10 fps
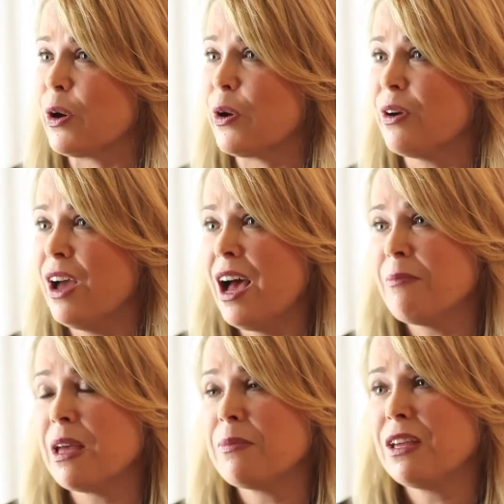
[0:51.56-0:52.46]
so
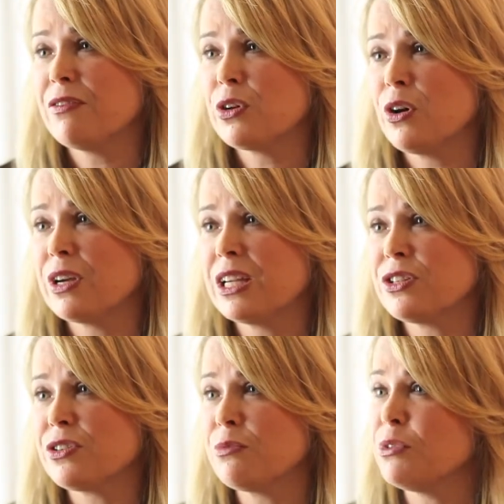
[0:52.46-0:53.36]
maybe even going
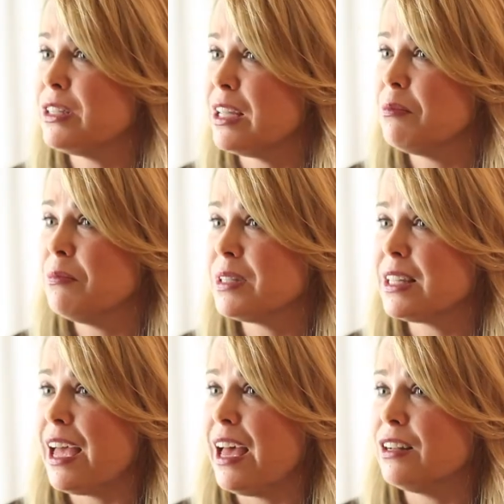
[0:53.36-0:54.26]
into museums
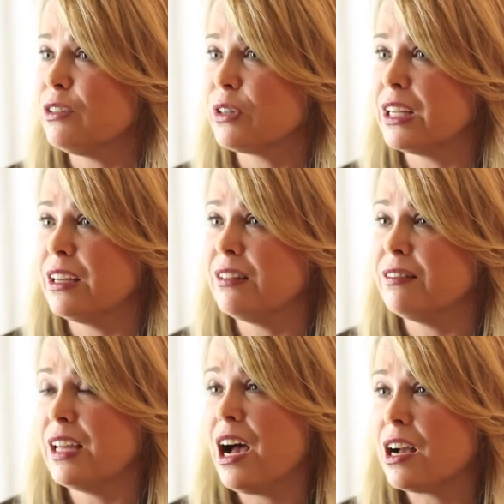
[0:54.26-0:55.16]
and looking
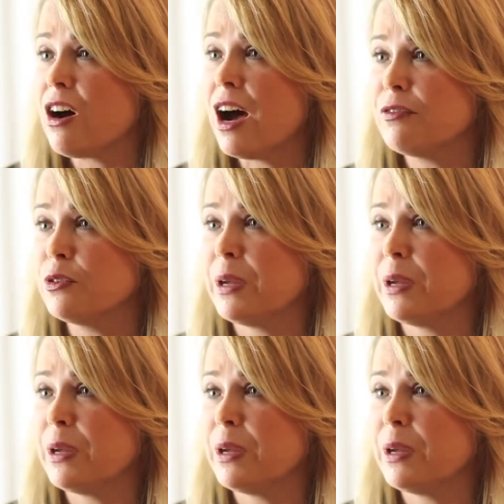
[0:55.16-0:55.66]
at the archival